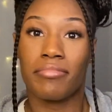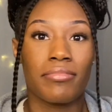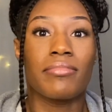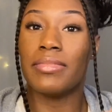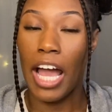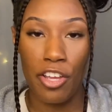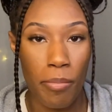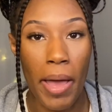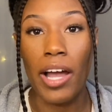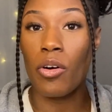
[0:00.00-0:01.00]
Now you're
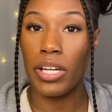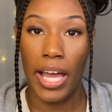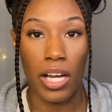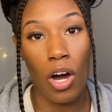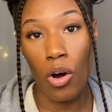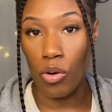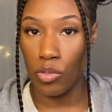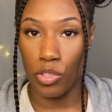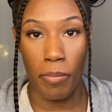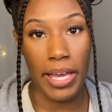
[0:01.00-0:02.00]
back on that goal.
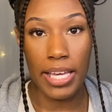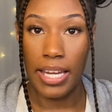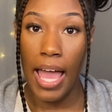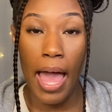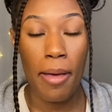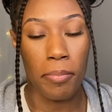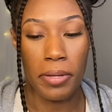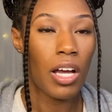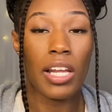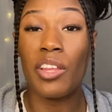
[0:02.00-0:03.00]
You're making it
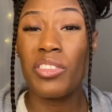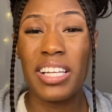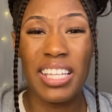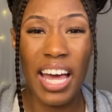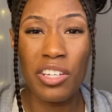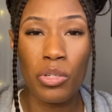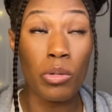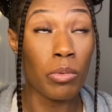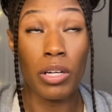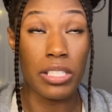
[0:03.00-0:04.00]
happen. Another thing that I do,
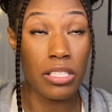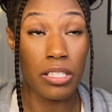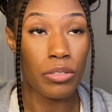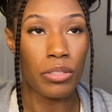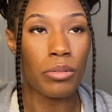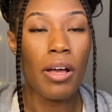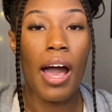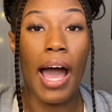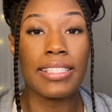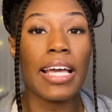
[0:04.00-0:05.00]
well, and still do,
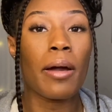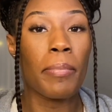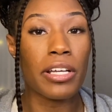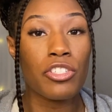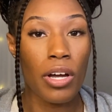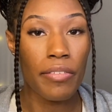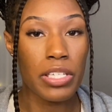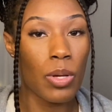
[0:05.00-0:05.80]
I take a picture of it.